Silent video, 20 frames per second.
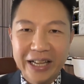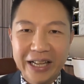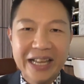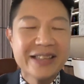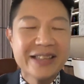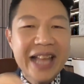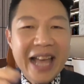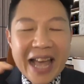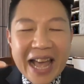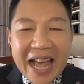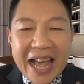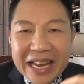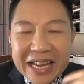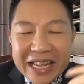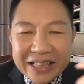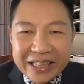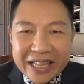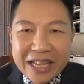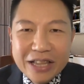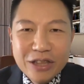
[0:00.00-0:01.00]
Is there
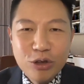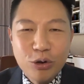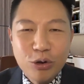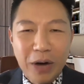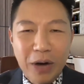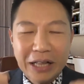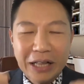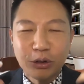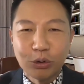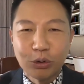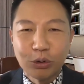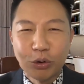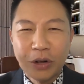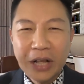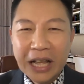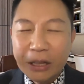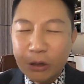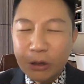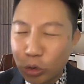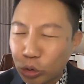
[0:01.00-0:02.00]
anything you want to
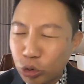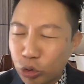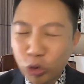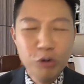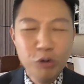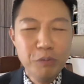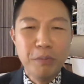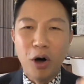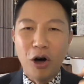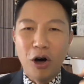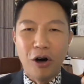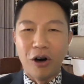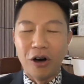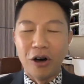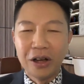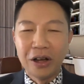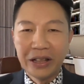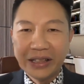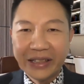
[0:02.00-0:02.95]
do more